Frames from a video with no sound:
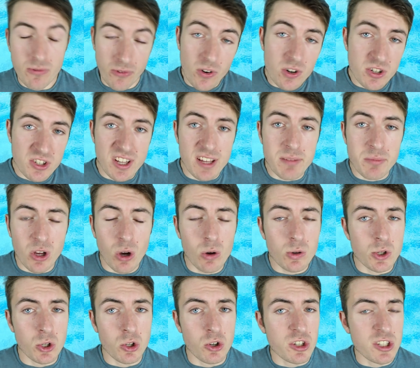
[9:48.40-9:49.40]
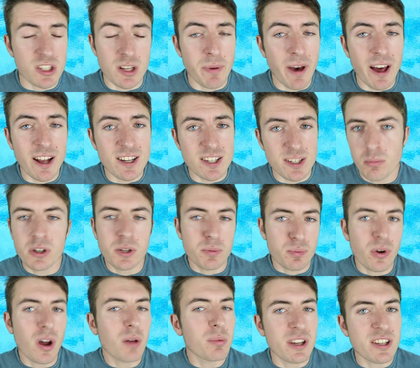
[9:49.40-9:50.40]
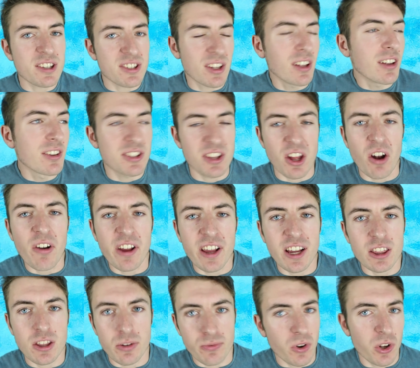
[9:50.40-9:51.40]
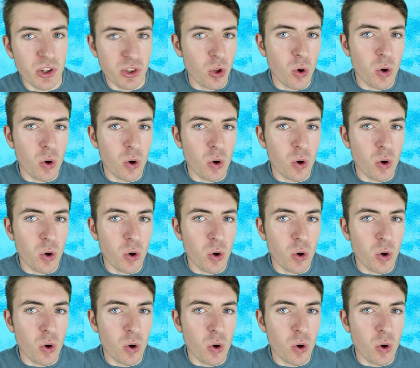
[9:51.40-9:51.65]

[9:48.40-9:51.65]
first team coach at Crystal Palace, but probably still staring at the front